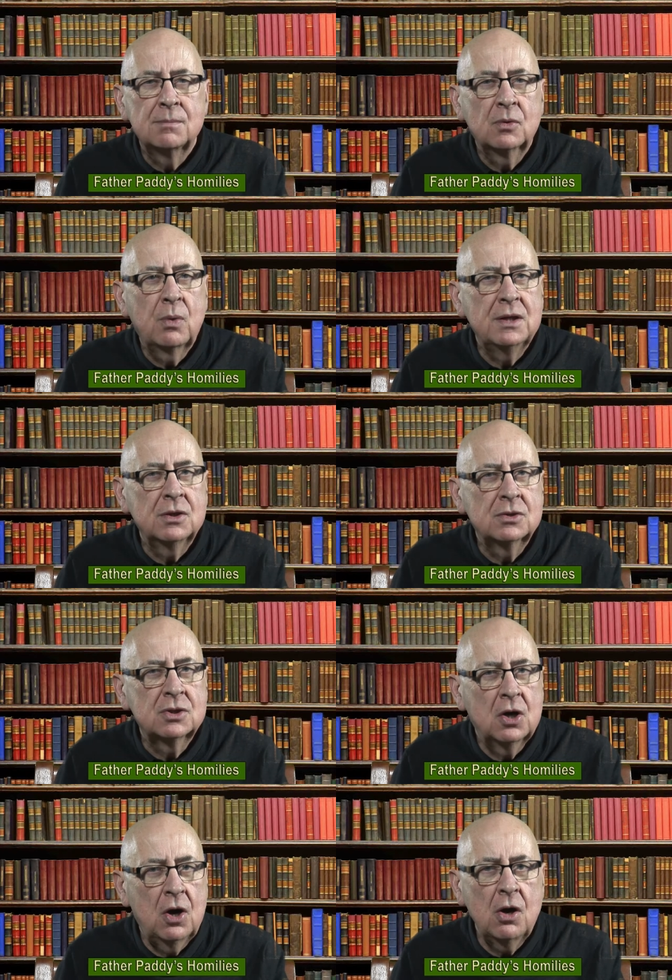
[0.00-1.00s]
but when your
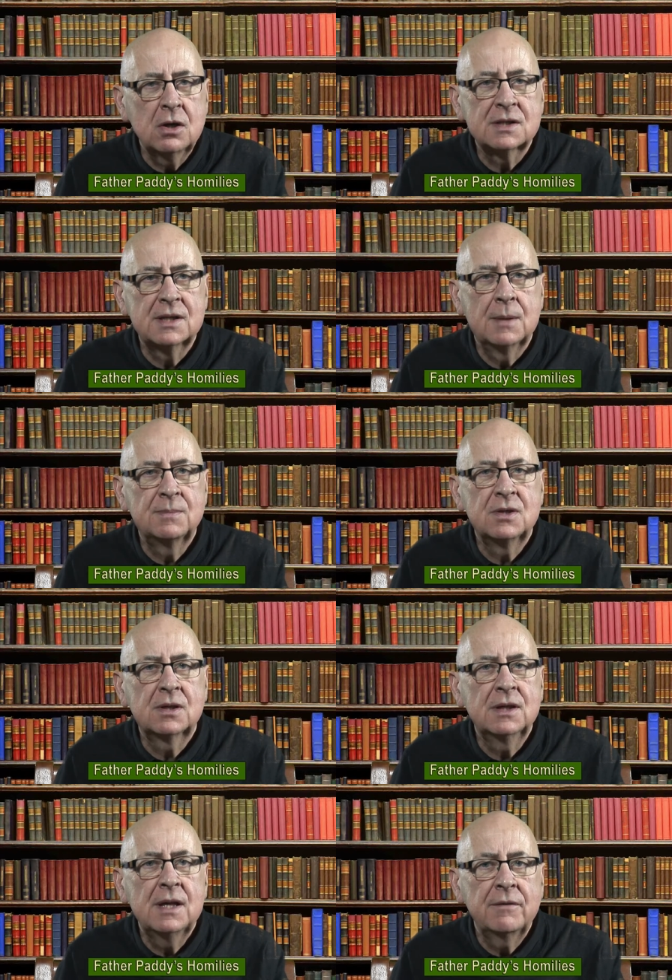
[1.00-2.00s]
tongue slips, you
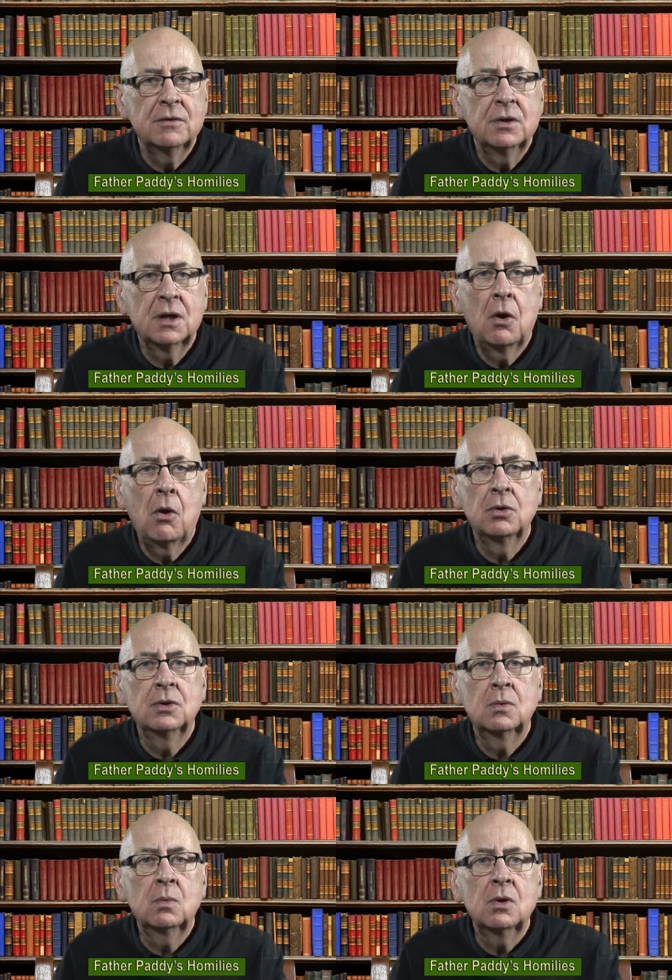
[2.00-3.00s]
can never recall
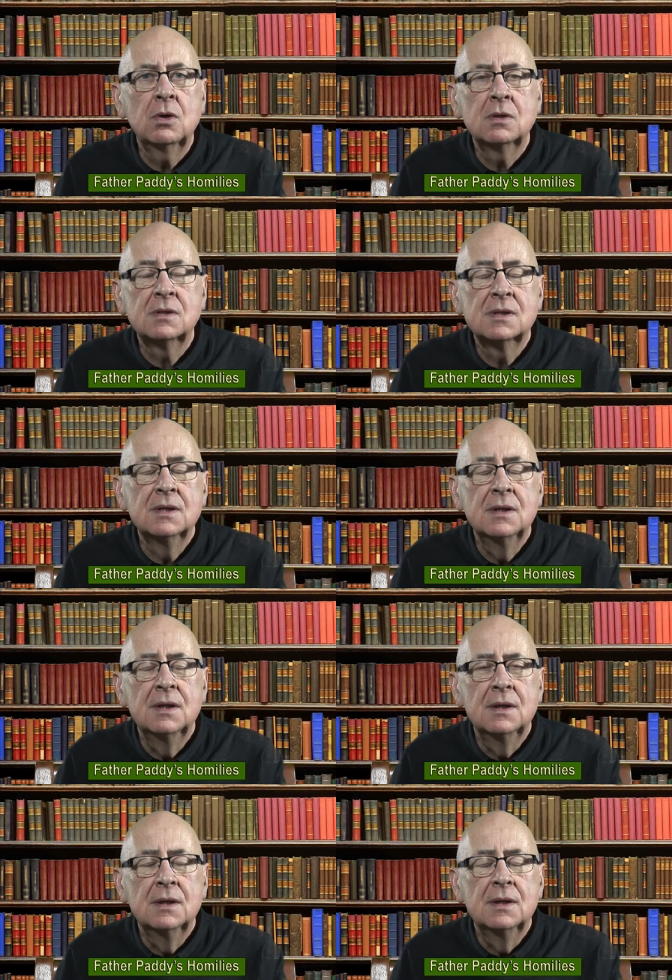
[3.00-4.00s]
your words.
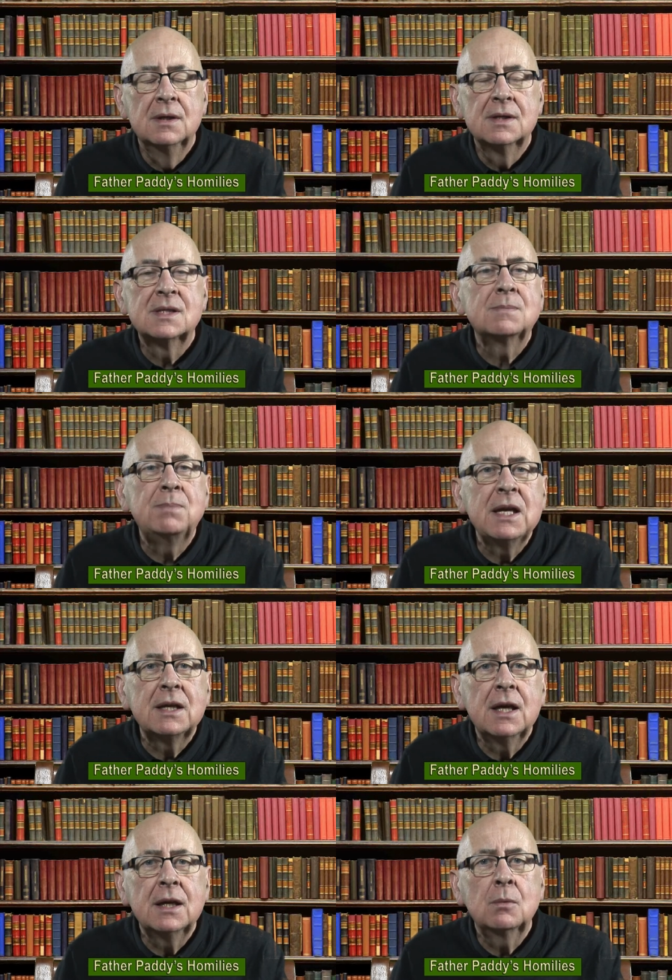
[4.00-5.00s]

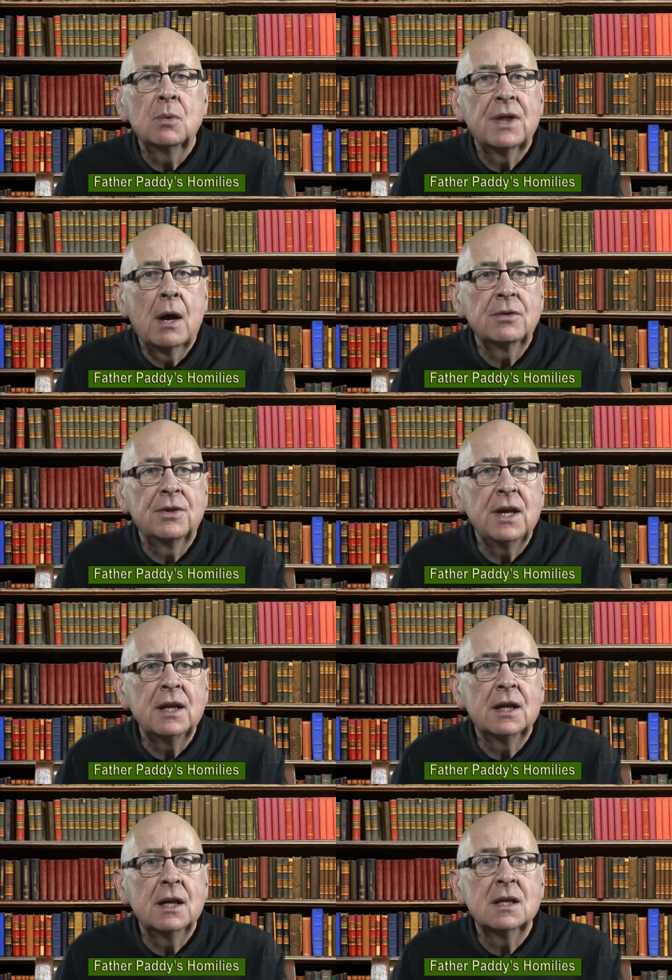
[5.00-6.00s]
Speaking without
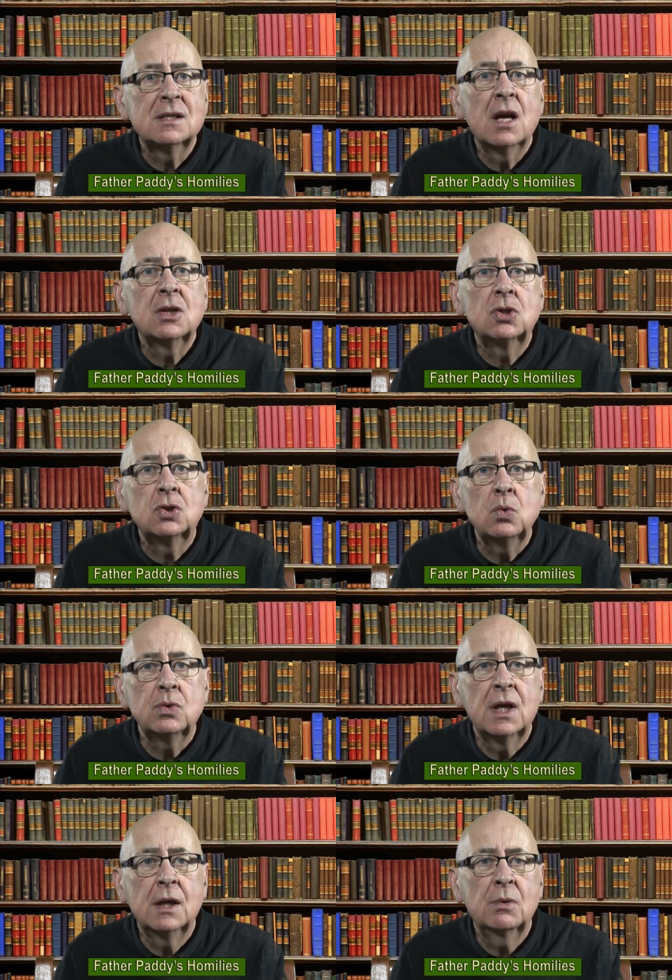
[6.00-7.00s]
thinking is like
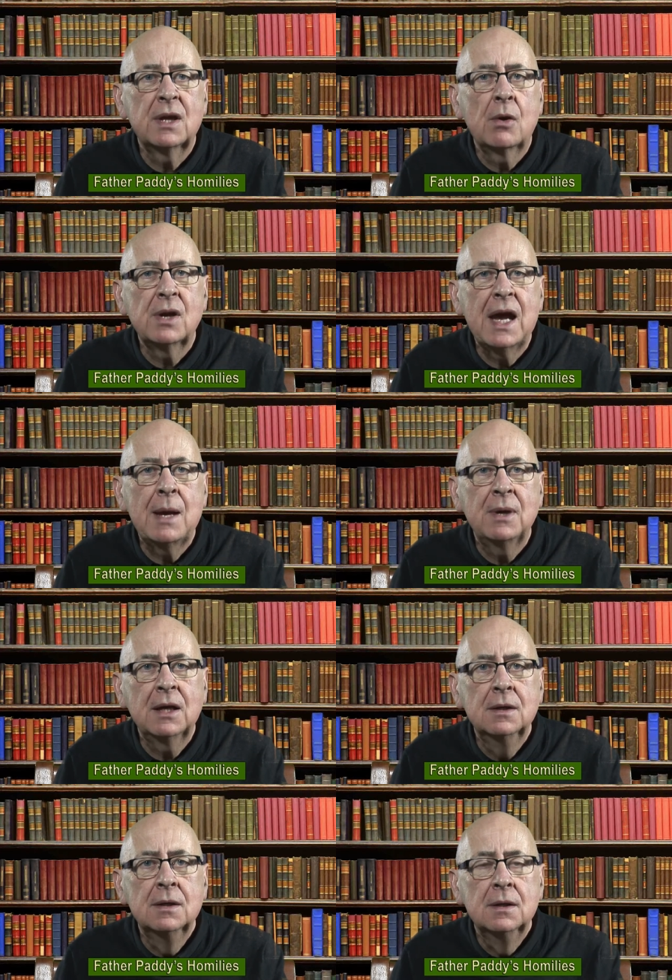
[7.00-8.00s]
shooting without
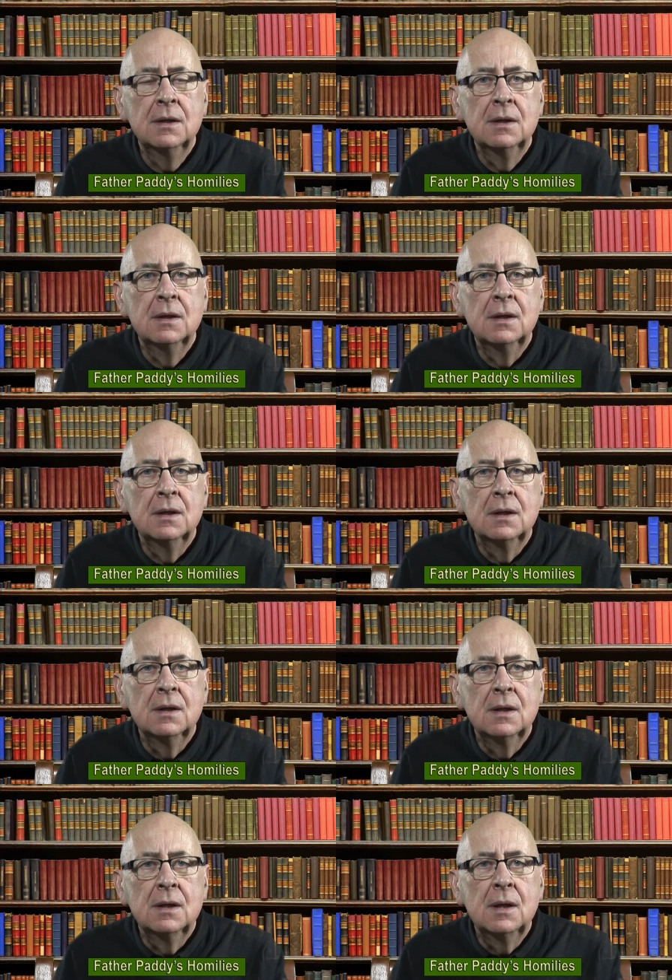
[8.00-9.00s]
aiming.
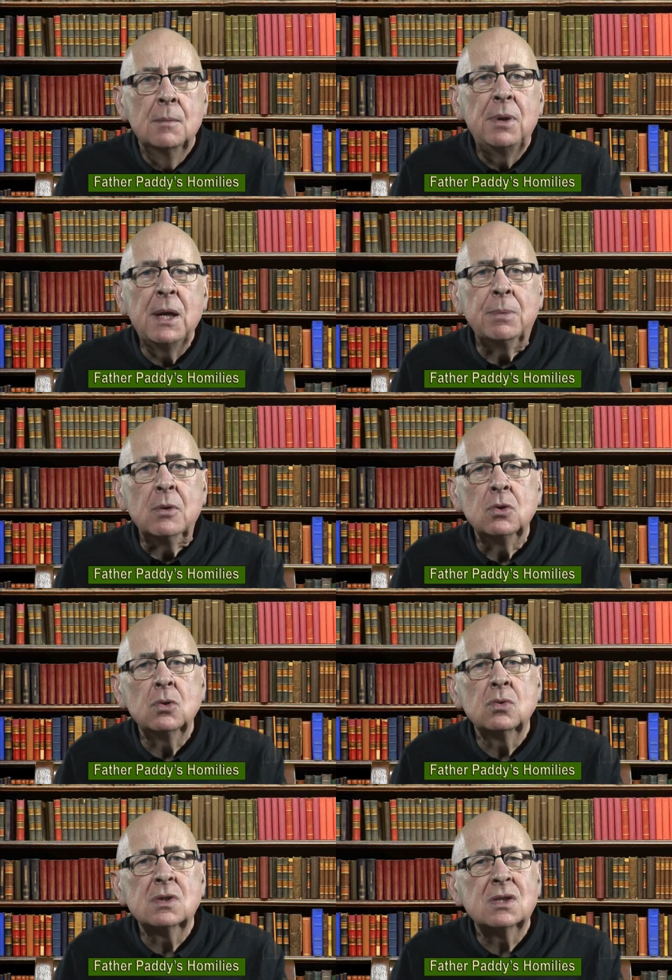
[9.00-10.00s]
People who
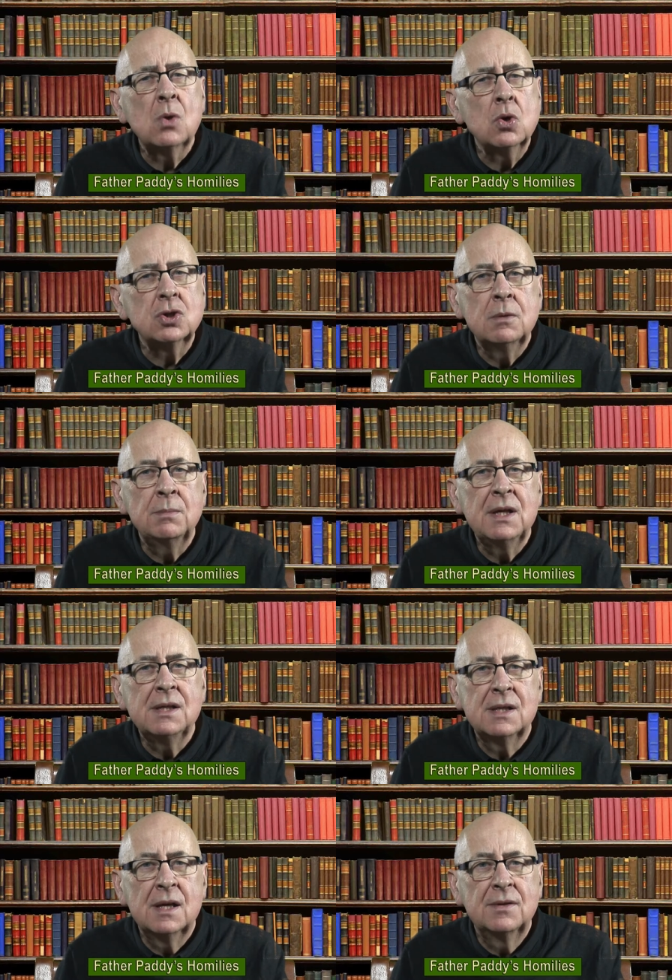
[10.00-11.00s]
use social
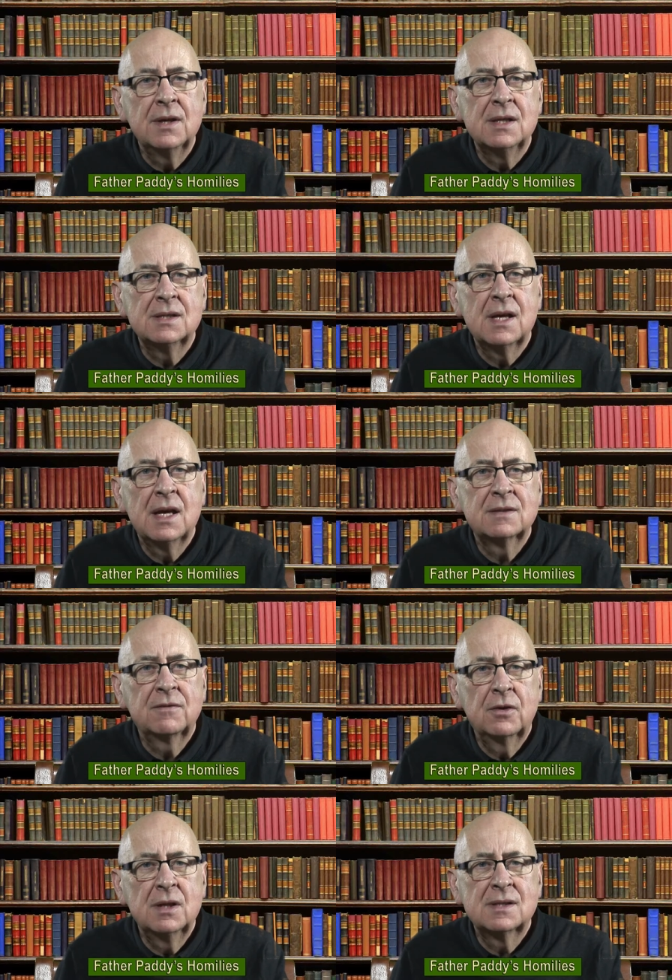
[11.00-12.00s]
media these days,
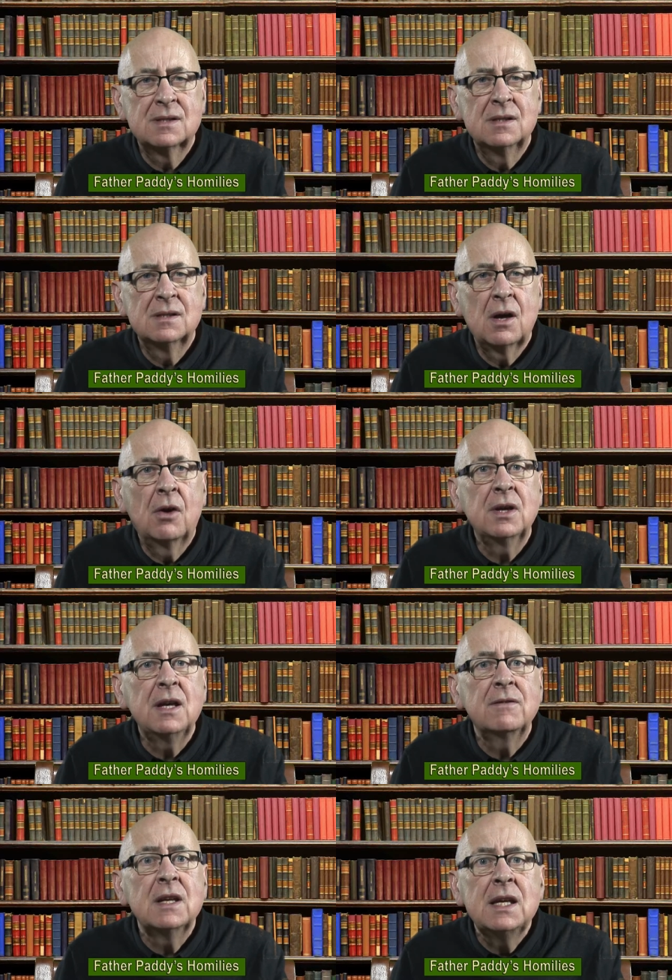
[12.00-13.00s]
for instance, or
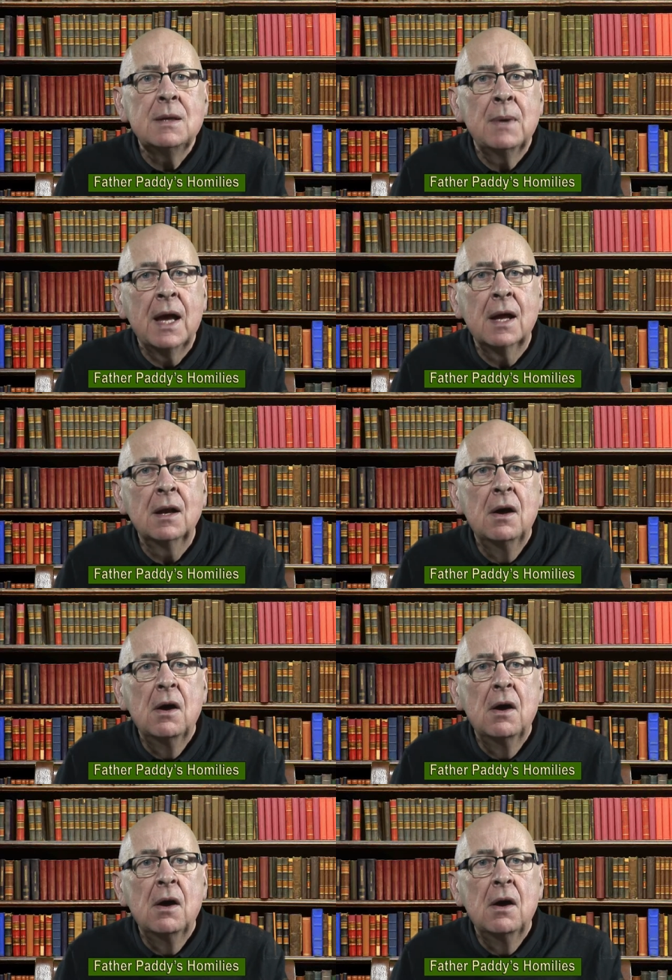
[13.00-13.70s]
even email,